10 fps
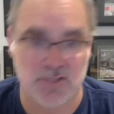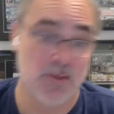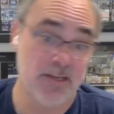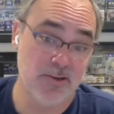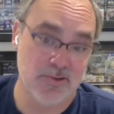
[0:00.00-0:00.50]

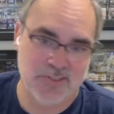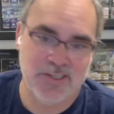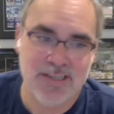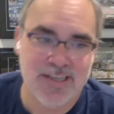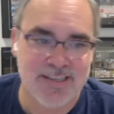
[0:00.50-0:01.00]
20 years.
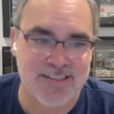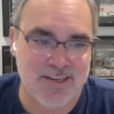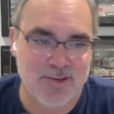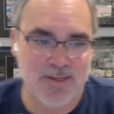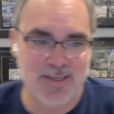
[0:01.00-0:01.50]
Mm.
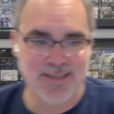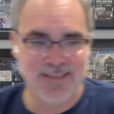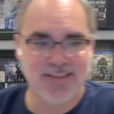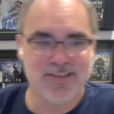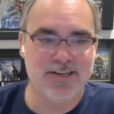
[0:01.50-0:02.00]
So uh,
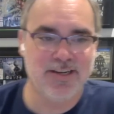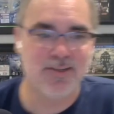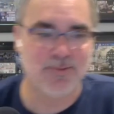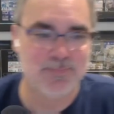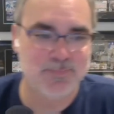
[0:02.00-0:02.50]
there you
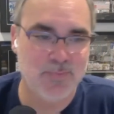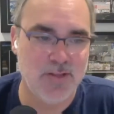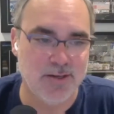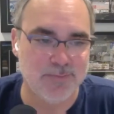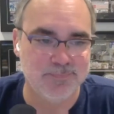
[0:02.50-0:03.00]
go.
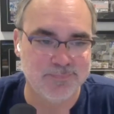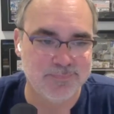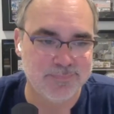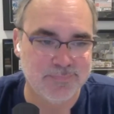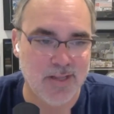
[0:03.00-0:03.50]
Yeah.
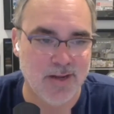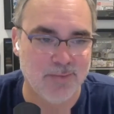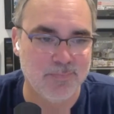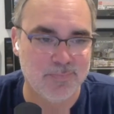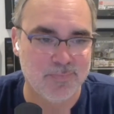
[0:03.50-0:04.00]
Yeah.
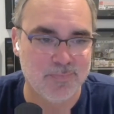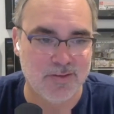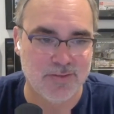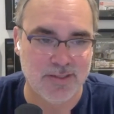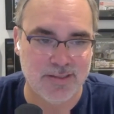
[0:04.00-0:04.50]

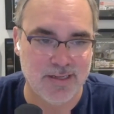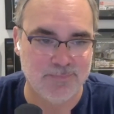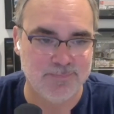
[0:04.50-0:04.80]
Stuff like that.